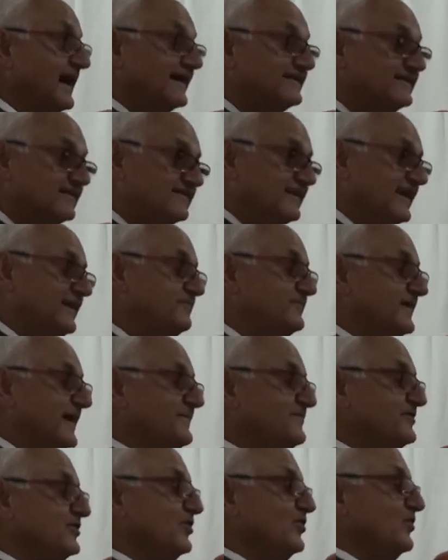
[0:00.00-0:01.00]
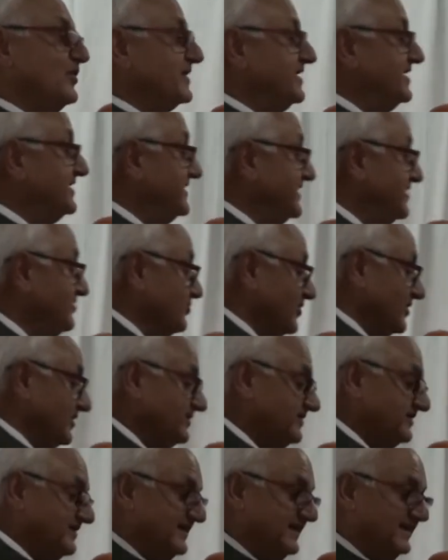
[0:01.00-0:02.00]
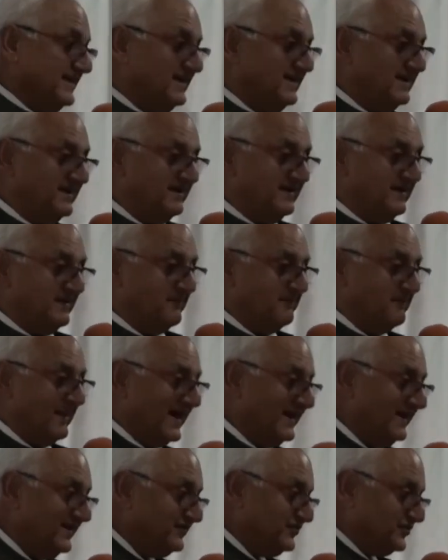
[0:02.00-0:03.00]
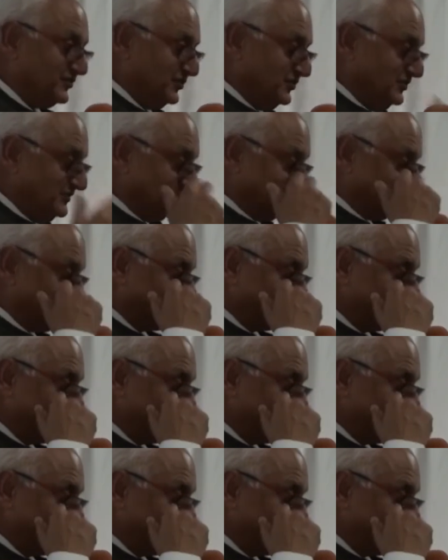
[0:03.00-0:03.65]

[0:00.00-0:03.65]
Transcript: At the same time though, what he did was he managed to